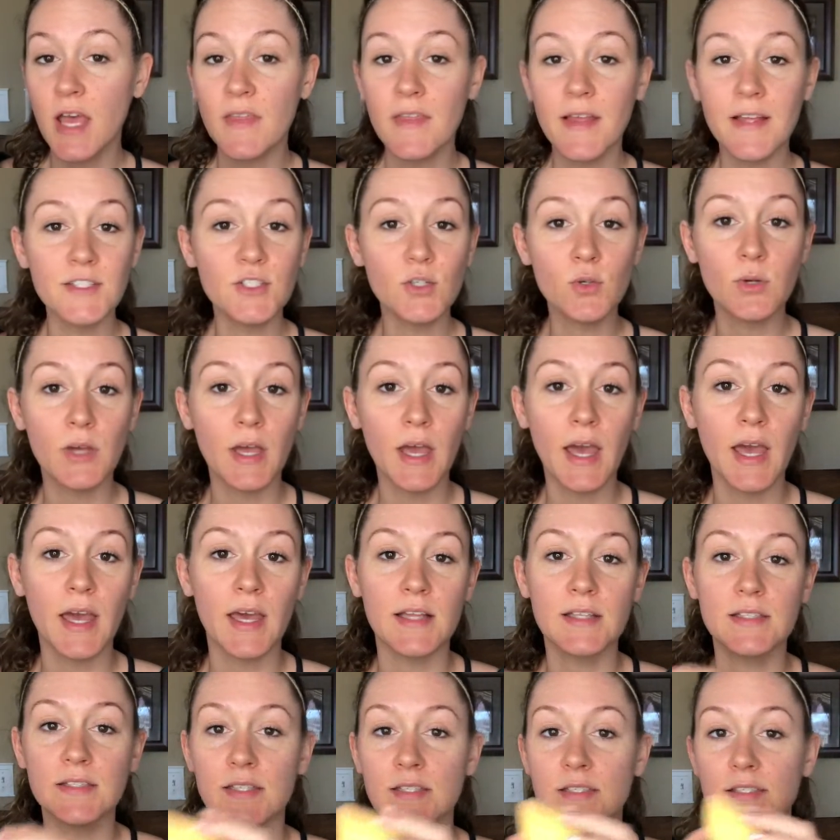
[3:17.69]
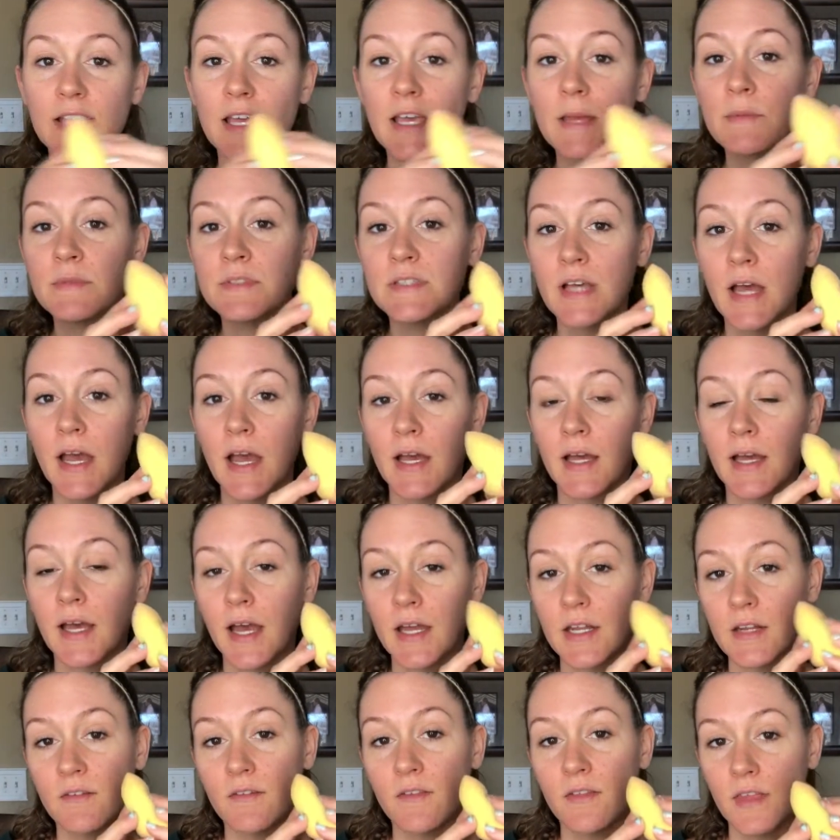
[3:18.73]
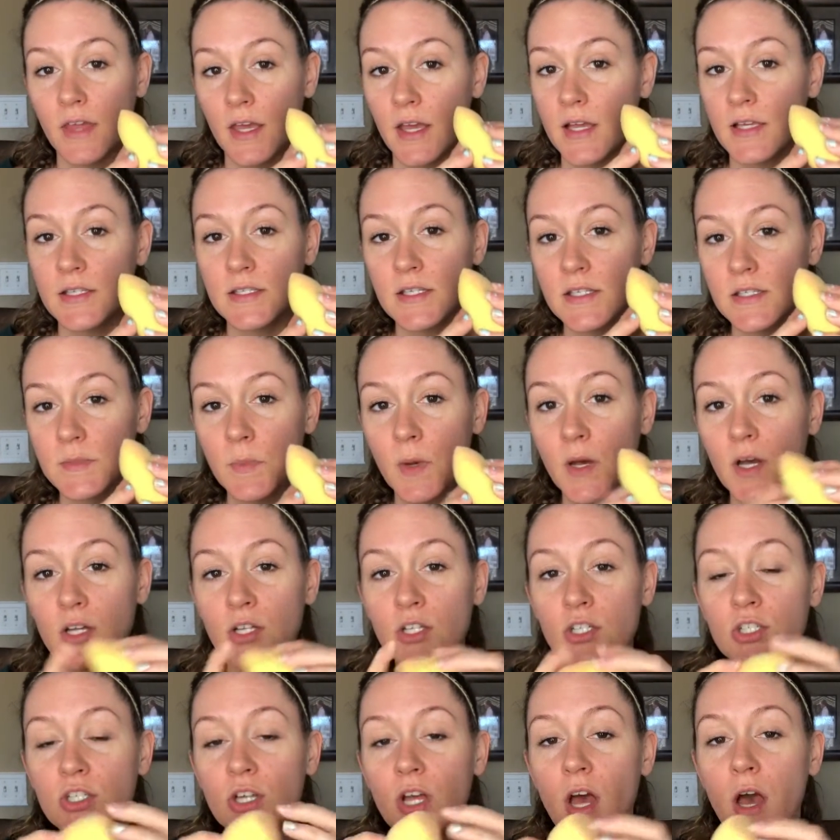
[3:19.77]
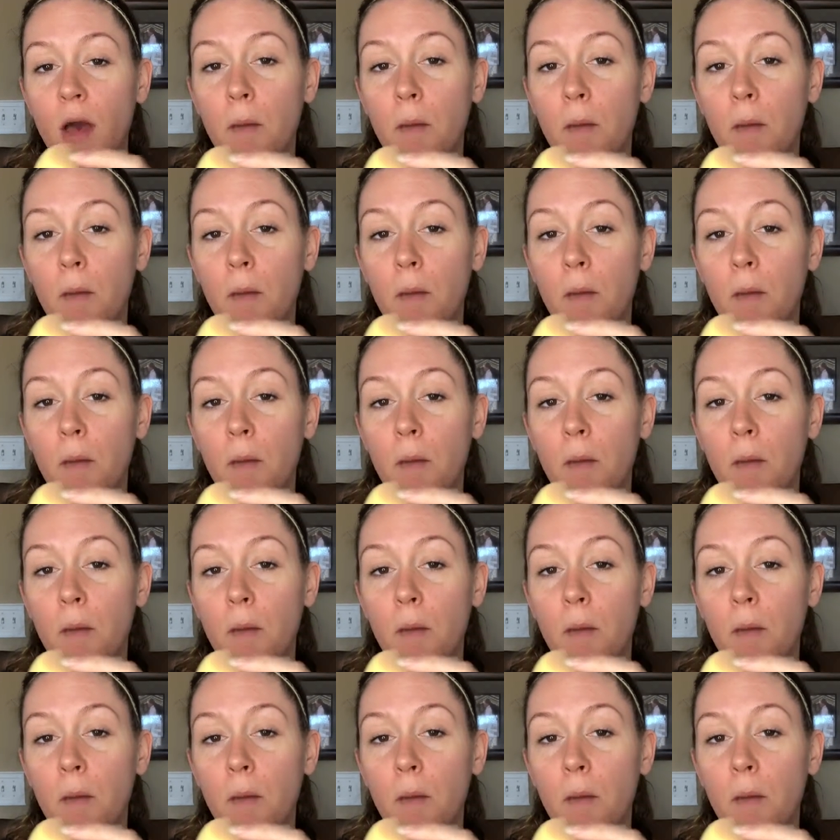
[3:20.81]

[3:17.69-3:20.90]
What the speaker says: That's okay. It's the same kind of thing as a sponge,